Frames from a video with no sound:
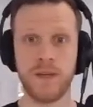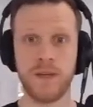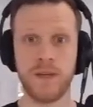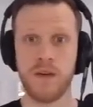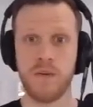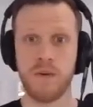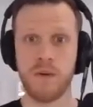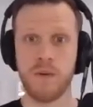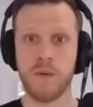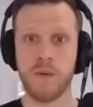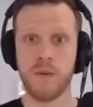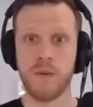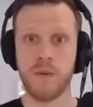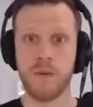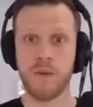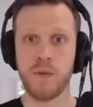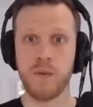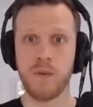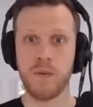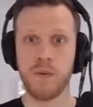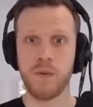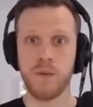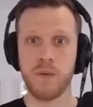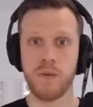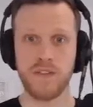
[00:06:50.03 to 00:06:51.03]
We want to
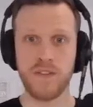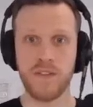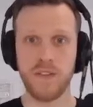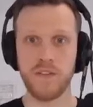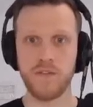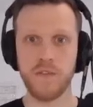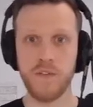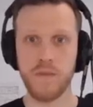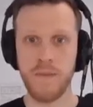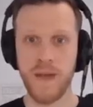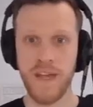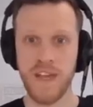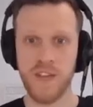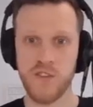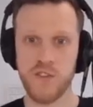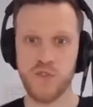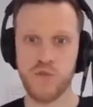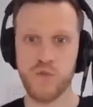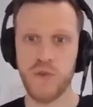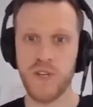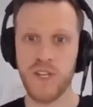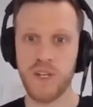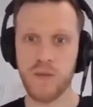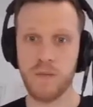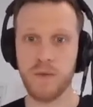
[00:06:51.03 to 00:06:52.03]
have this information
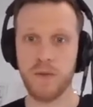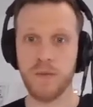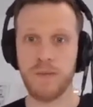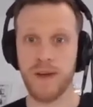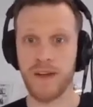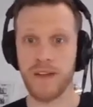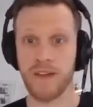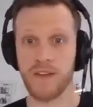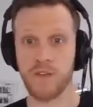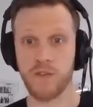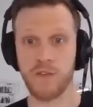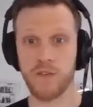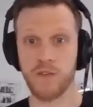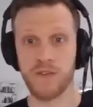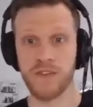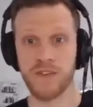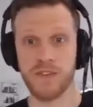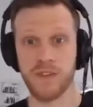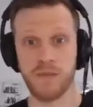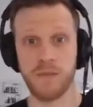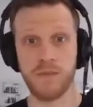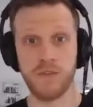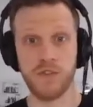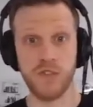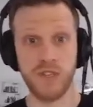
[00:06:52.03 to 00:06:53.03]
readable by humans and
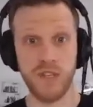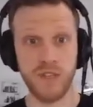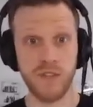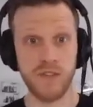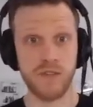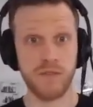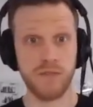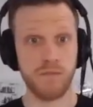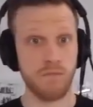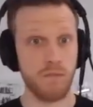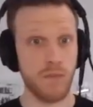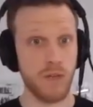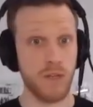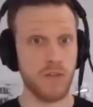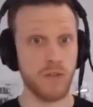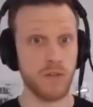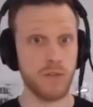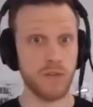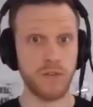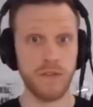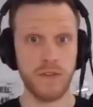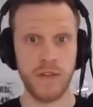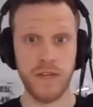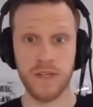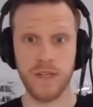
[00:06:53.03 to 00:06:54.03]
machines. I told
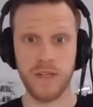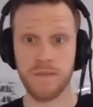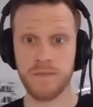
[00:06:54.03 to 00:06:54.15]
you that.